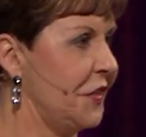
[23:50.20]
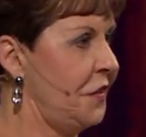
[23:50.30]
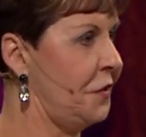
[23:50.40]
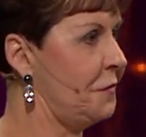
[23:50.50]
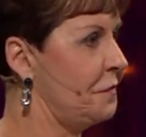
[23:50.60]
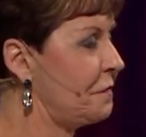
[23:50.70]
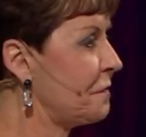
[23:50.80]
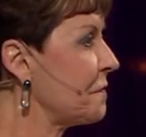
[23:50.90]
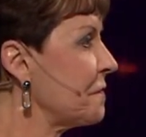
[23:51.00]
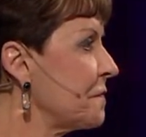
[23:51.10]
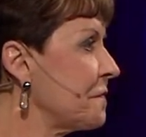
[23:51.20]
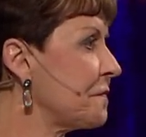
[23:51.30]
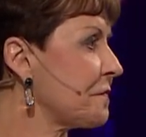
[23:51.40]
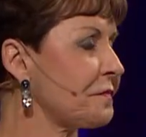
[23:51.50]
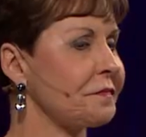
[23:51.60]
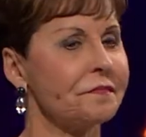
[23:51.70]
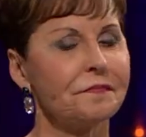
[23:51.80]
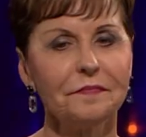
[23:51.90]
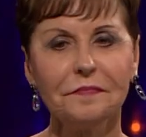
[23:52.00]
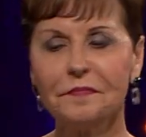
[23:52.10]

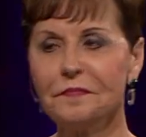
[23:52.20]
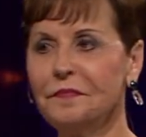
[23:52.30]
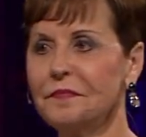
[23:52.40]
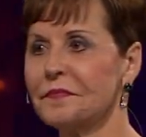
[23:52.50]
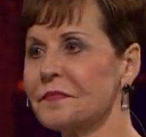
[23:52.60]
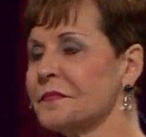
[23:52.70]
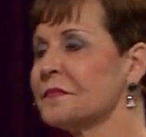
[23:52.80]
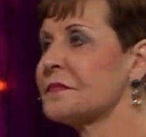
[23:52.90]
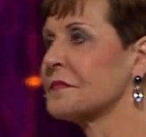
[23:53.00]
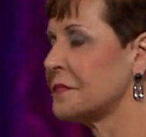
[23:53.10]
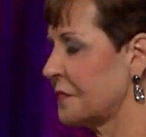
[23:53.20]
(no one is talking)